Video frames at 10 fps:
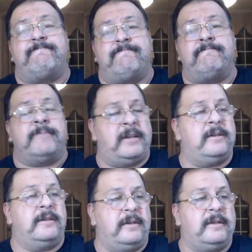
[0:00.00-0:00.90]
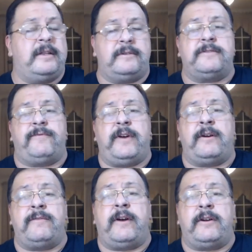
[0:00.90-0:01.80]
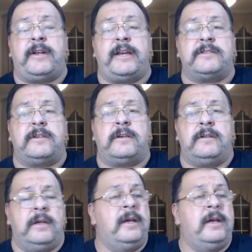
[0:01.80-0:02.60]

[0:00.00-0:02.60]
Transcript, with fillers: Hmm. It's very, very tasty.